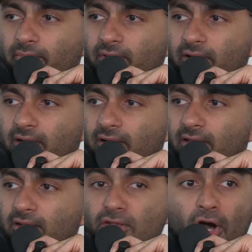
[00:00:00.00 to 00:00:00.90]

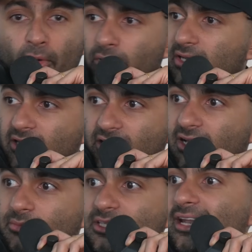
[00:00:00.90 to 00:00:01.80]
no one in the
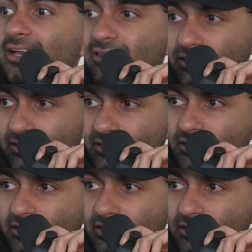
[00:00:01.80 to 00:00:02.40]
club said anything.